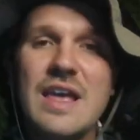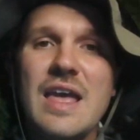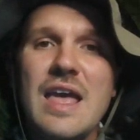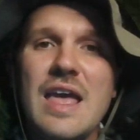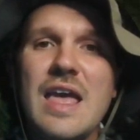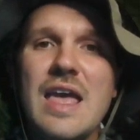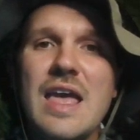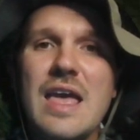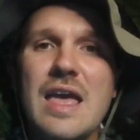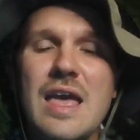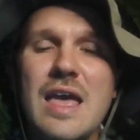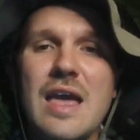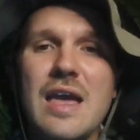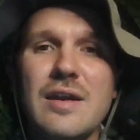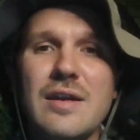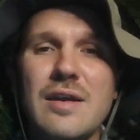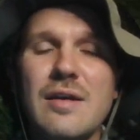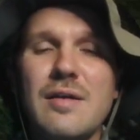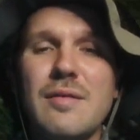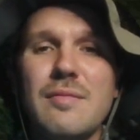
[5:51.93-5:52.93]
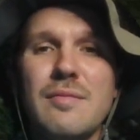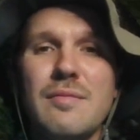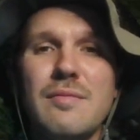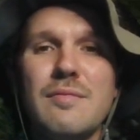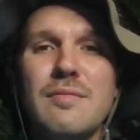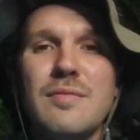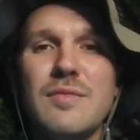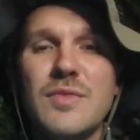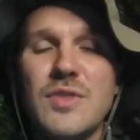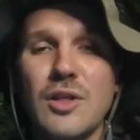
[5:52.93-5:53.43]
and
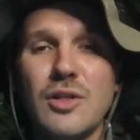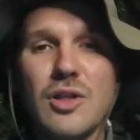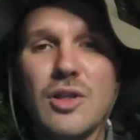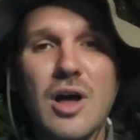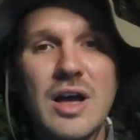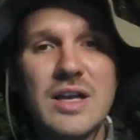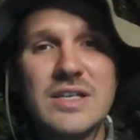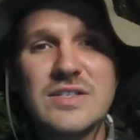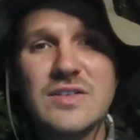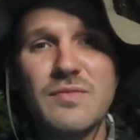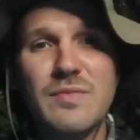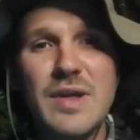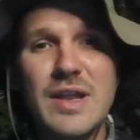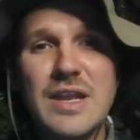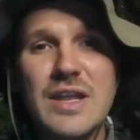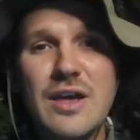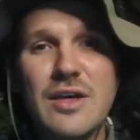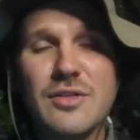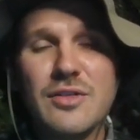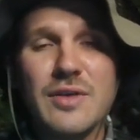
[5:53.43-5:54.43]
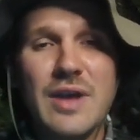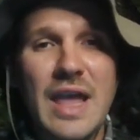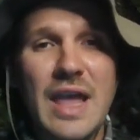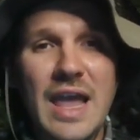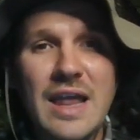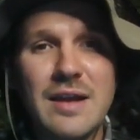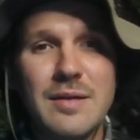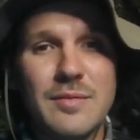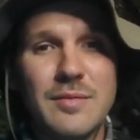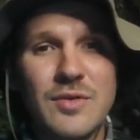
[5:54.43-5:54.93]
the loss of many other
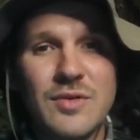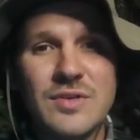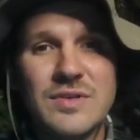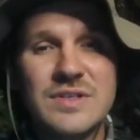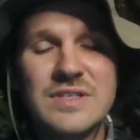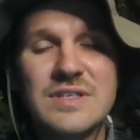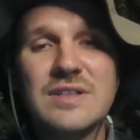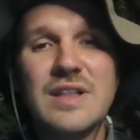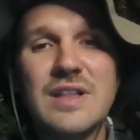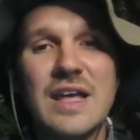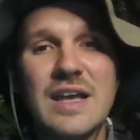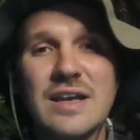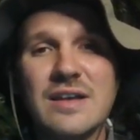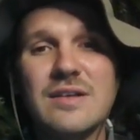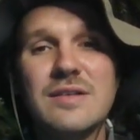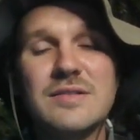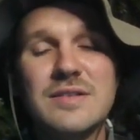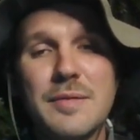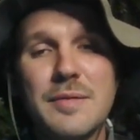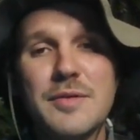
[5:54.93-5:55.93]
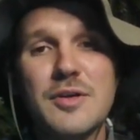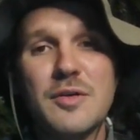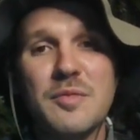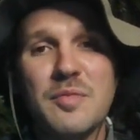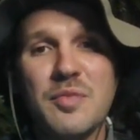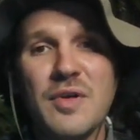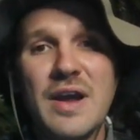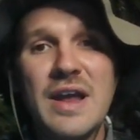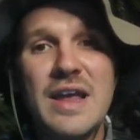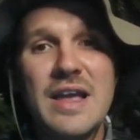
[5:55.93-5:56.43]
animals, like some of their
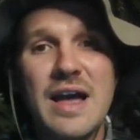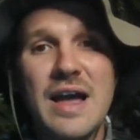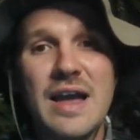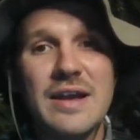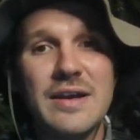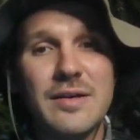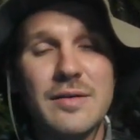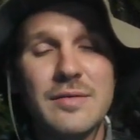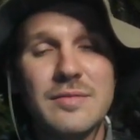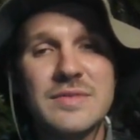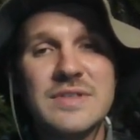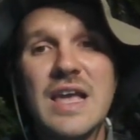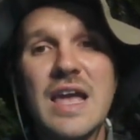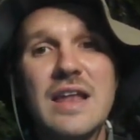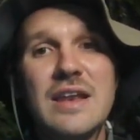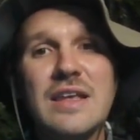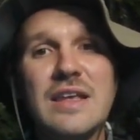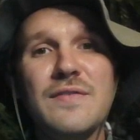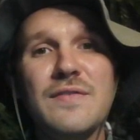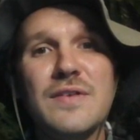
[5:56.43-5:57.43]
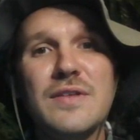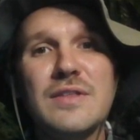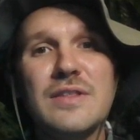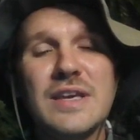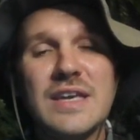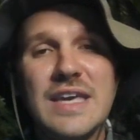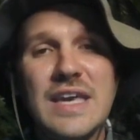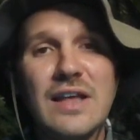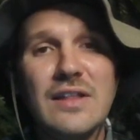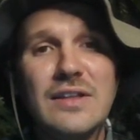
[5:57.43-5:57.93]
prey items, and even the
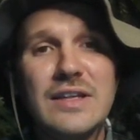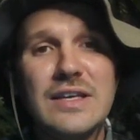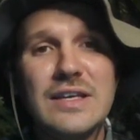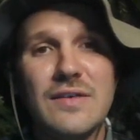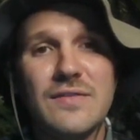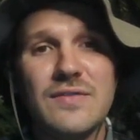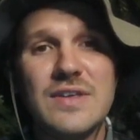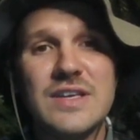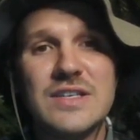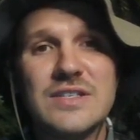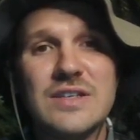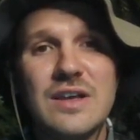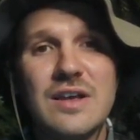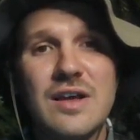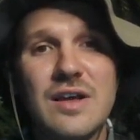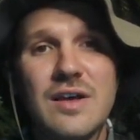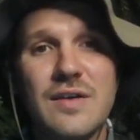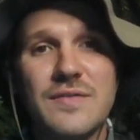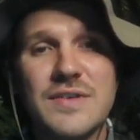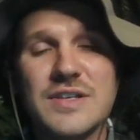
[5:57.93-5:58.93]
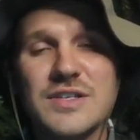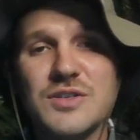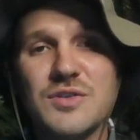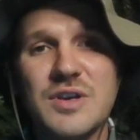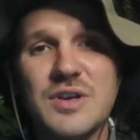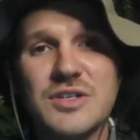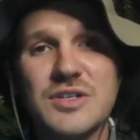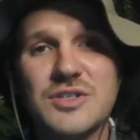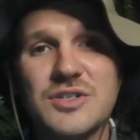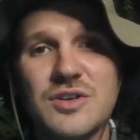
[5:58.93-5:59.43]
killing of these
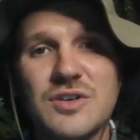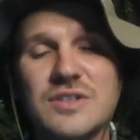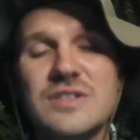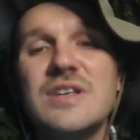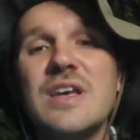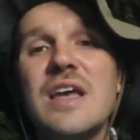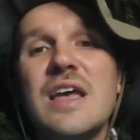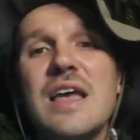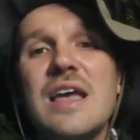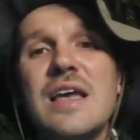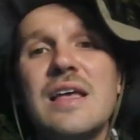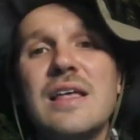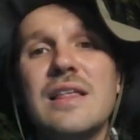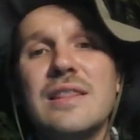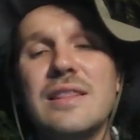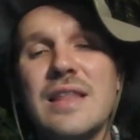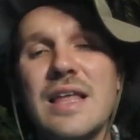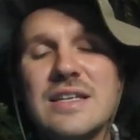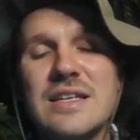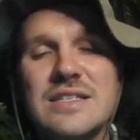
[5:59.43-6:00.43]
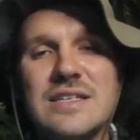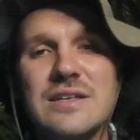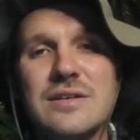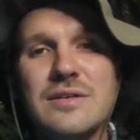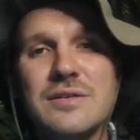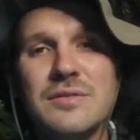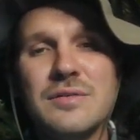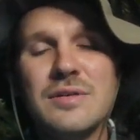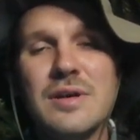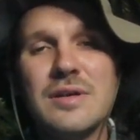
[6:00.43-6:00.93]
creatures, led
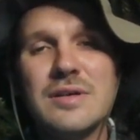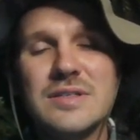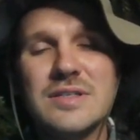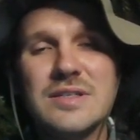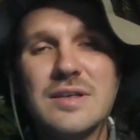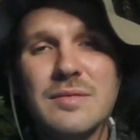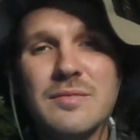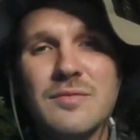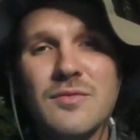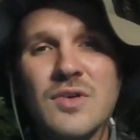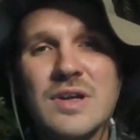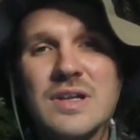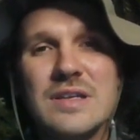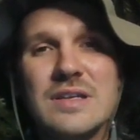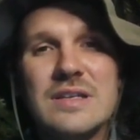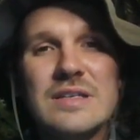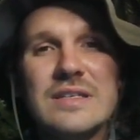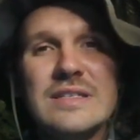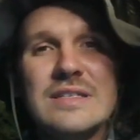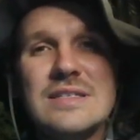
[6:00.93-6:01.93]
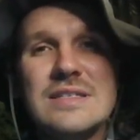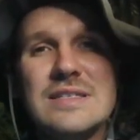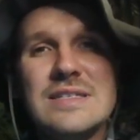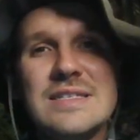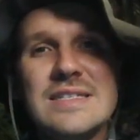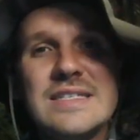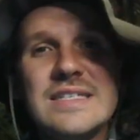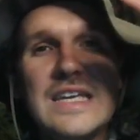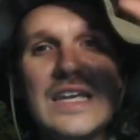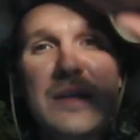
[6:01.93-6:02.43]
to somewhat
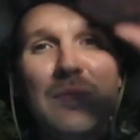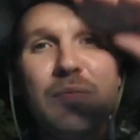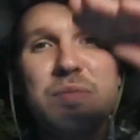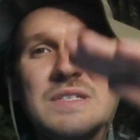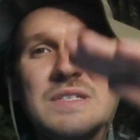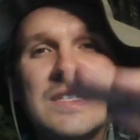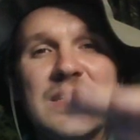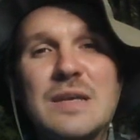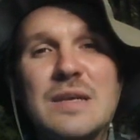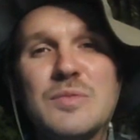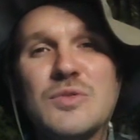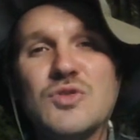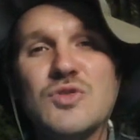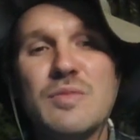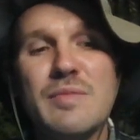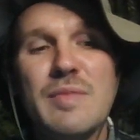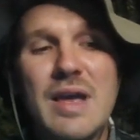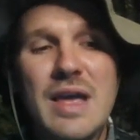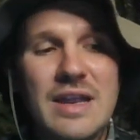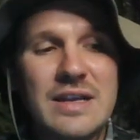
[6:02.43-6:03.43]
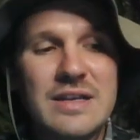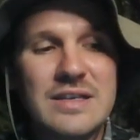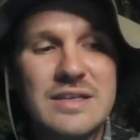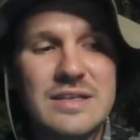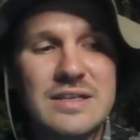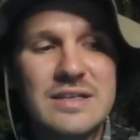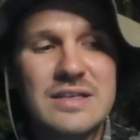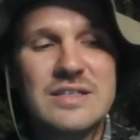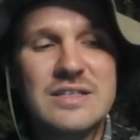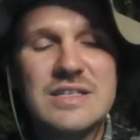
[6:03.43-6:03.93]
steep, dramatic
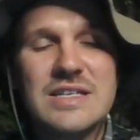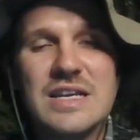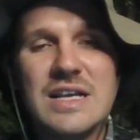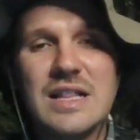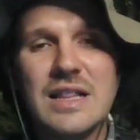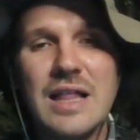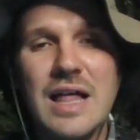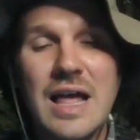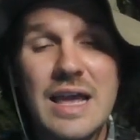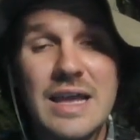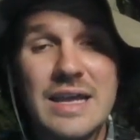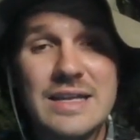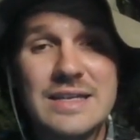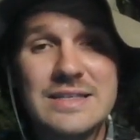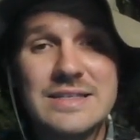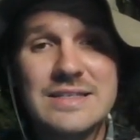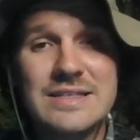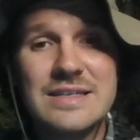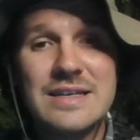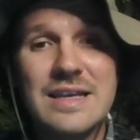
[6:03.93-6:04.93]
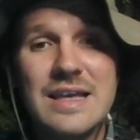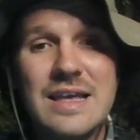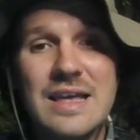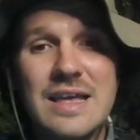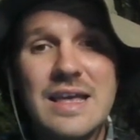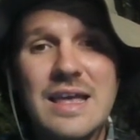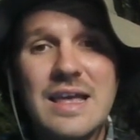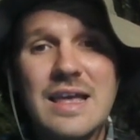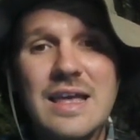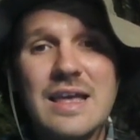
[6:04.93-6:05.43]
declines.
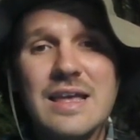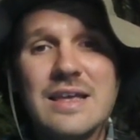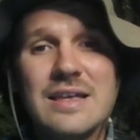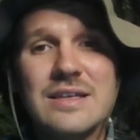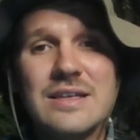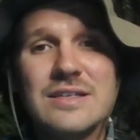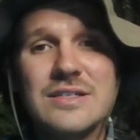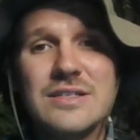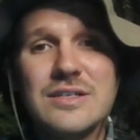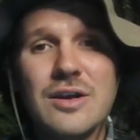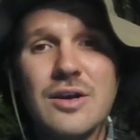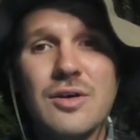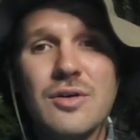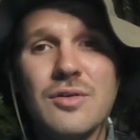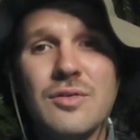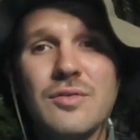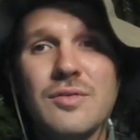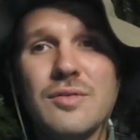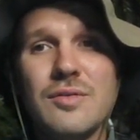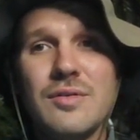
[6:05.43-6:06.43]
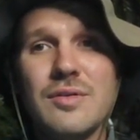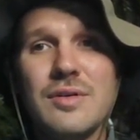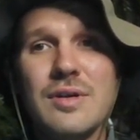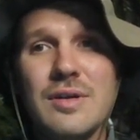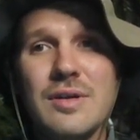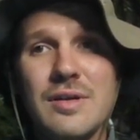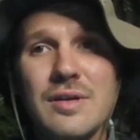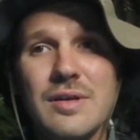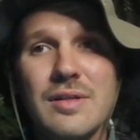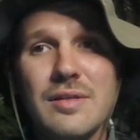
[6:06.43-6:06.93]
So,
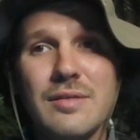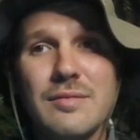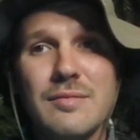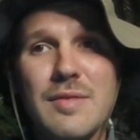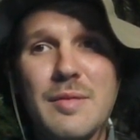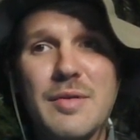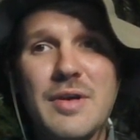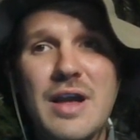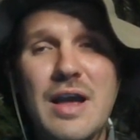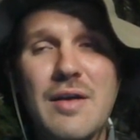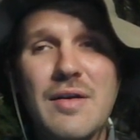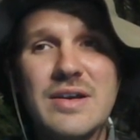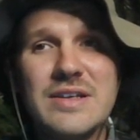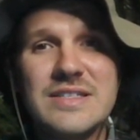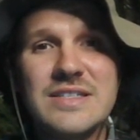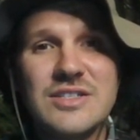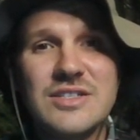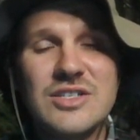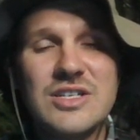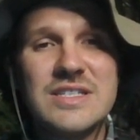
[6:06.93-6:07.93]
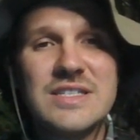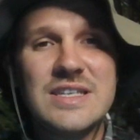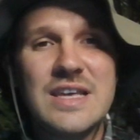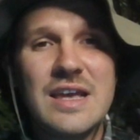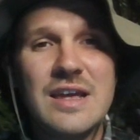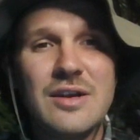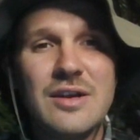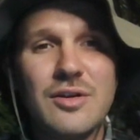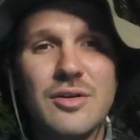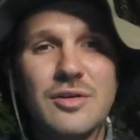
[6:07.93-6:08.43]
remember how I just
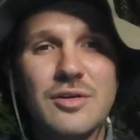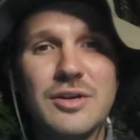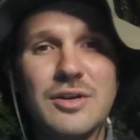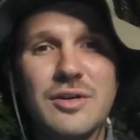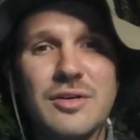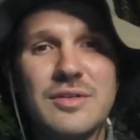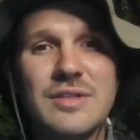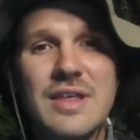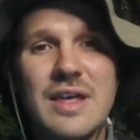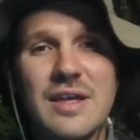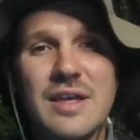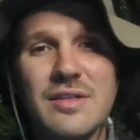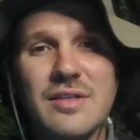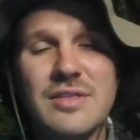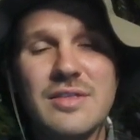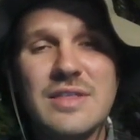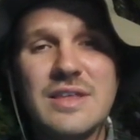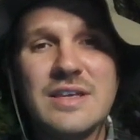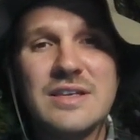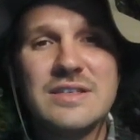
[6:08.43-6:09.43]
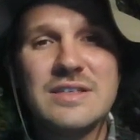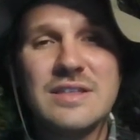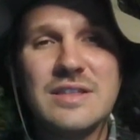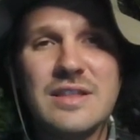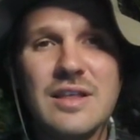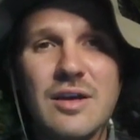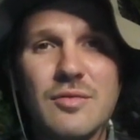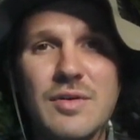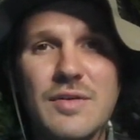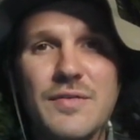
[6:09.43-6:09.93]
said earlier that
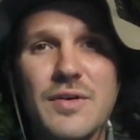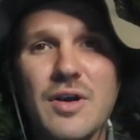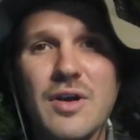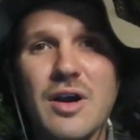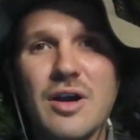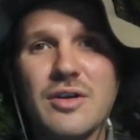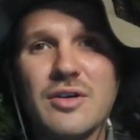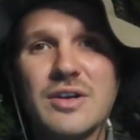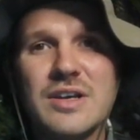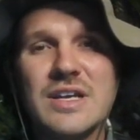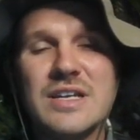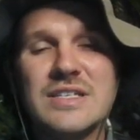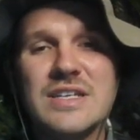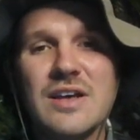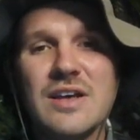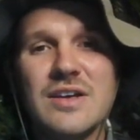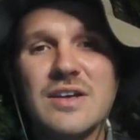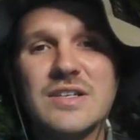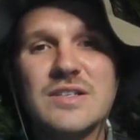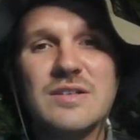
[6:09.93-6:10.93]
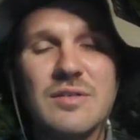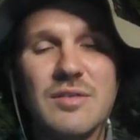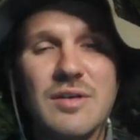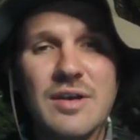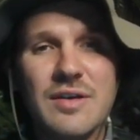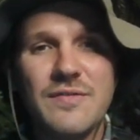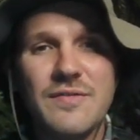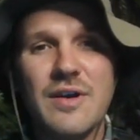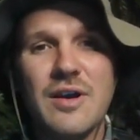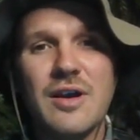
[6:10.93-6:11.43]
the river otter can tell us
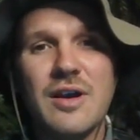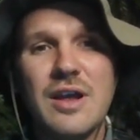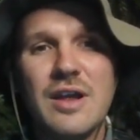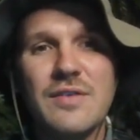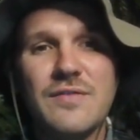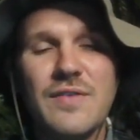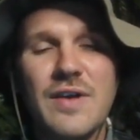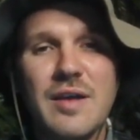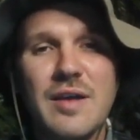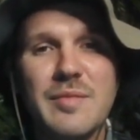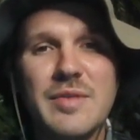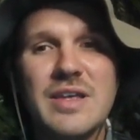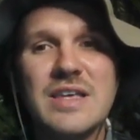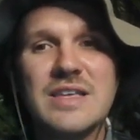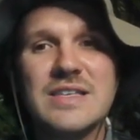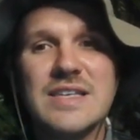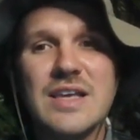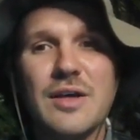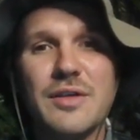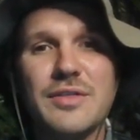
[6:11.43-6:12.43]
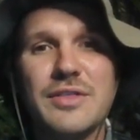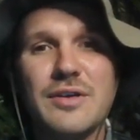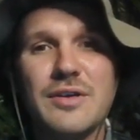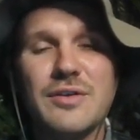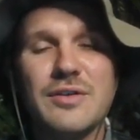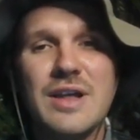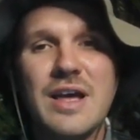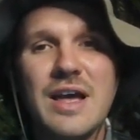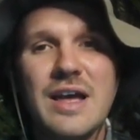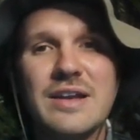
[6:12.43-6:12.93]
if our environment is healthy or
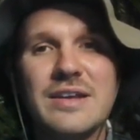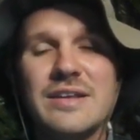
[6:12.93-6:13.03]
not?